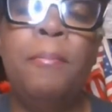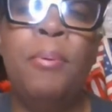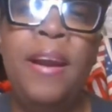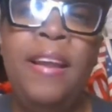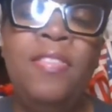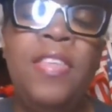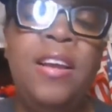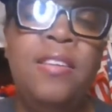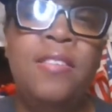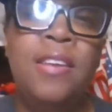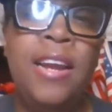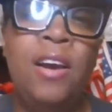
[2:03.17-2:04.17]
break
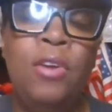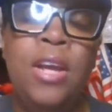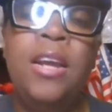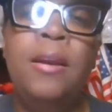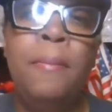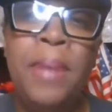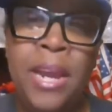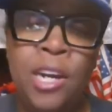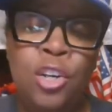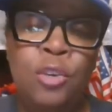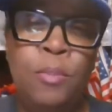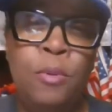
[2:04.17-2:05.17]
things down into
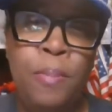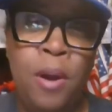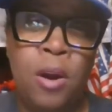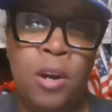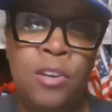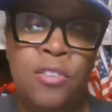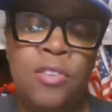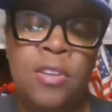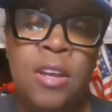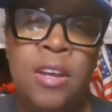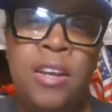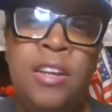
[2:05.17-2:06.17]
manageable parts
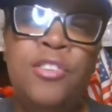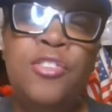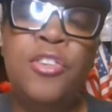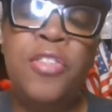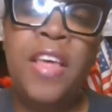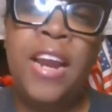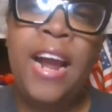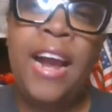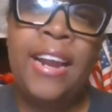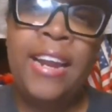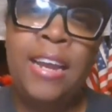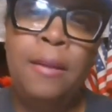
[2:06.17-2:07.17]
so that
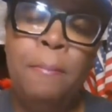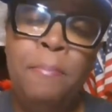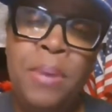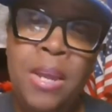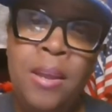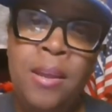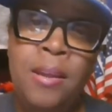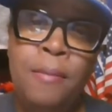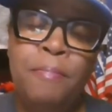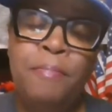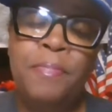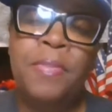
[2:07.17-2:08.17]
I can be
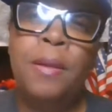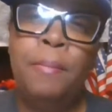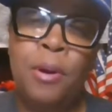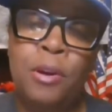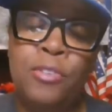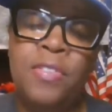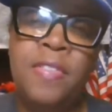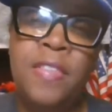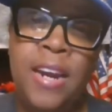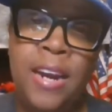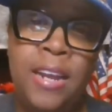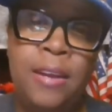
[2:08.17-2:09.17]
the person
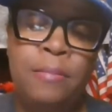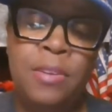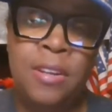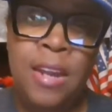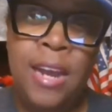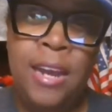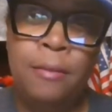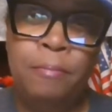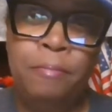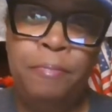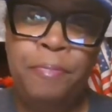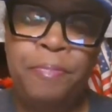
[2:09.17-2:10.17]
that I am today.
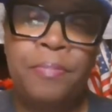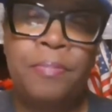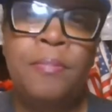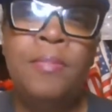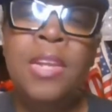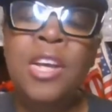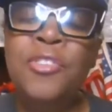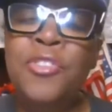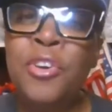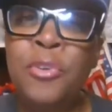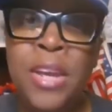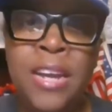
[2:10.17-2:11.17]

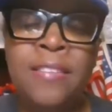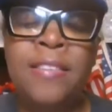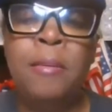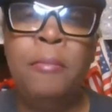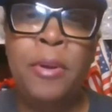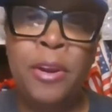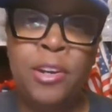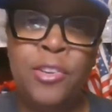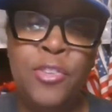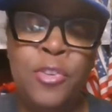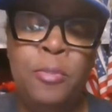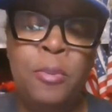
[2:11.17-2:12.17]
So yes, I'm
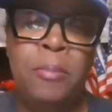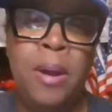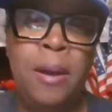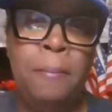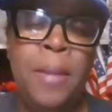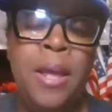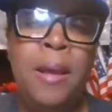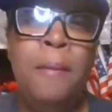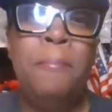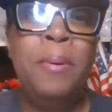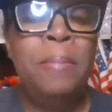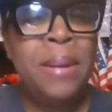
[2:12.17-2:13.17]
America's Supermom,
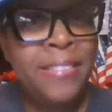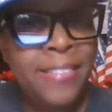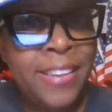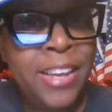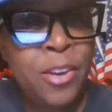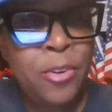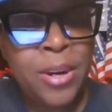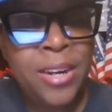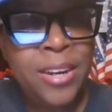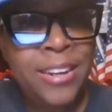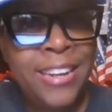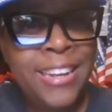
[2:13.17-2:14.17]
but my
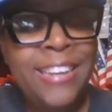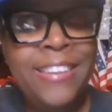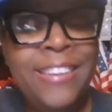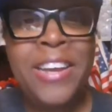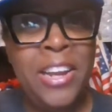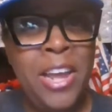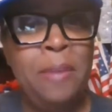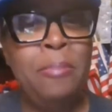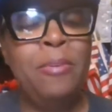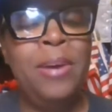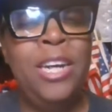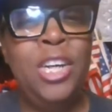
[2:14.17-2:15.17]
secret is
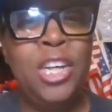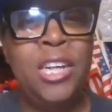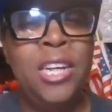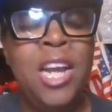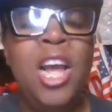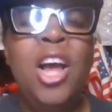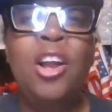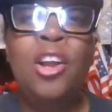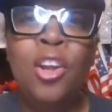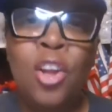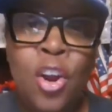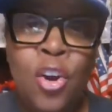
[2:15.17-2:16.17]
collaboration,
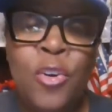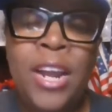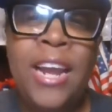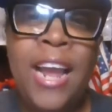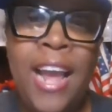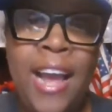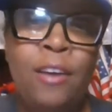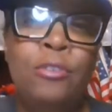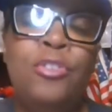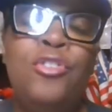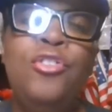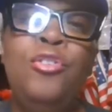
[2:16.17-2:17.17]
learning
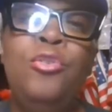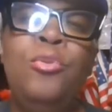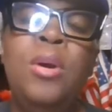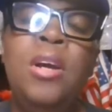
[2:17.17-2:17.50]
how to